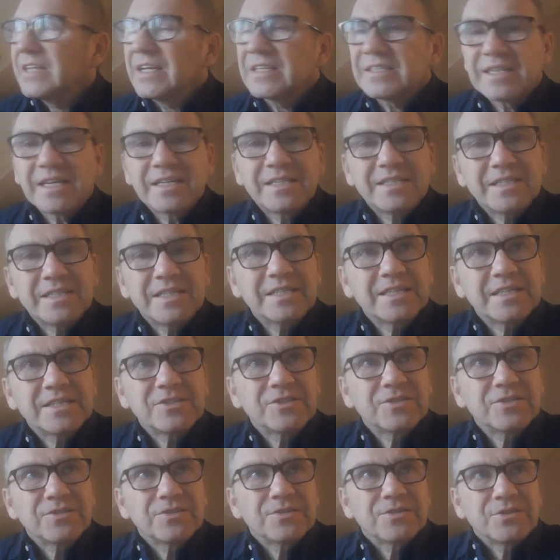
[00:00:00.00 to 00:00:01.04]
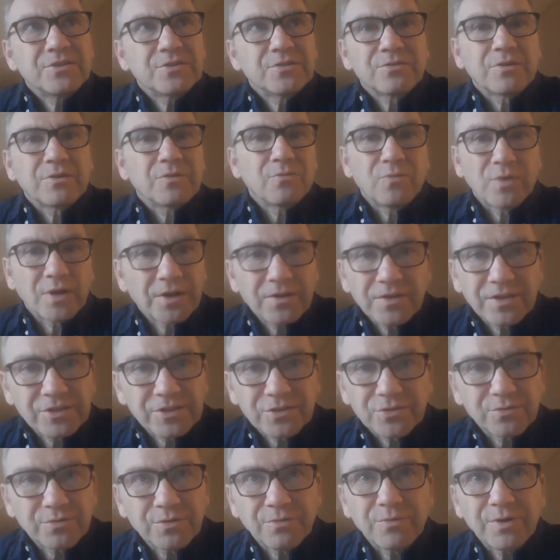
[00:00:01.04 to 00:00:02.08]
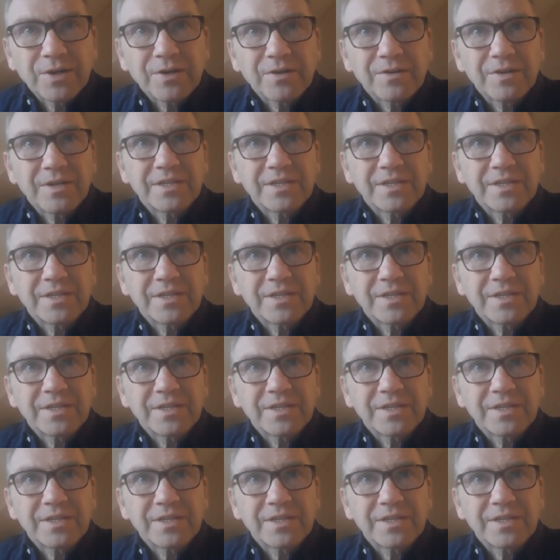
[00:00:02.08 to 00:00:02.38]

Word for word: this idea that you, you're aware that you're aware.